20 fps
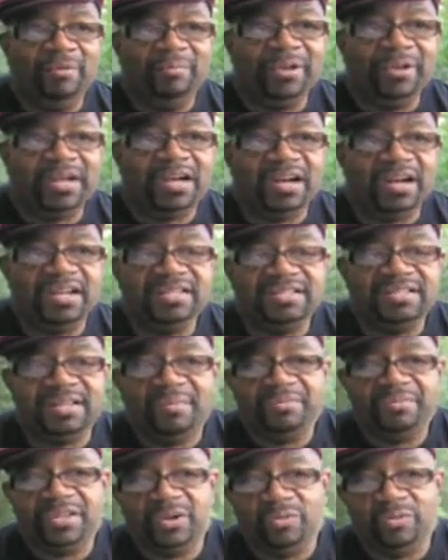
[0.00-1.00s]
because
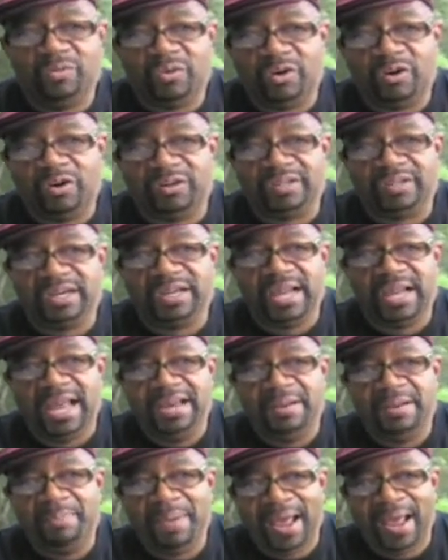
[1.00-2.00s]
something worked
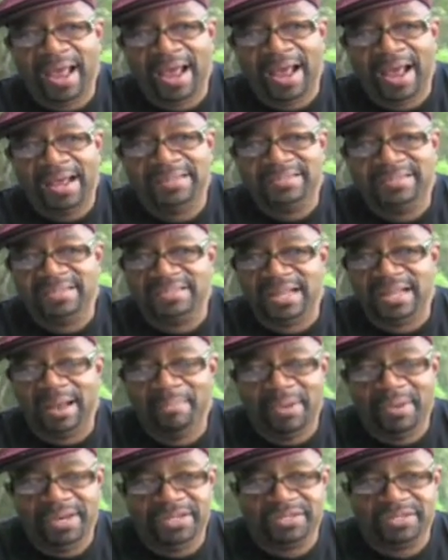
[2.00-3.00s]
in the past does
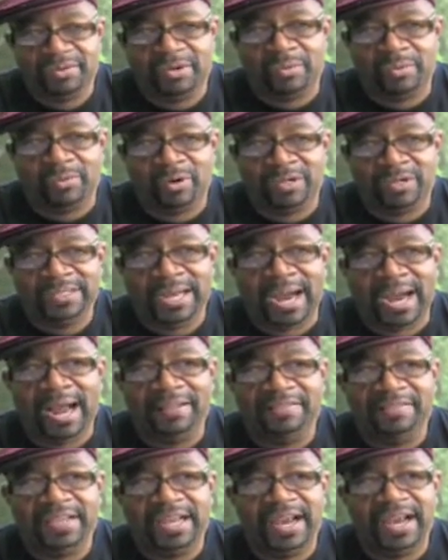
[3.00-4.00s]
not mean it's going to work now.
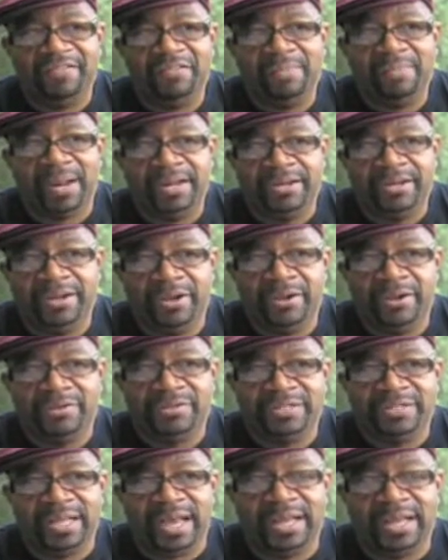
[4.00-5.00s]
I think everybody
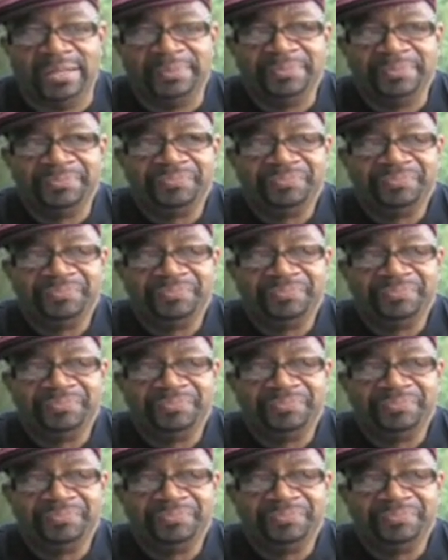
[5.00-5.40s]
knows that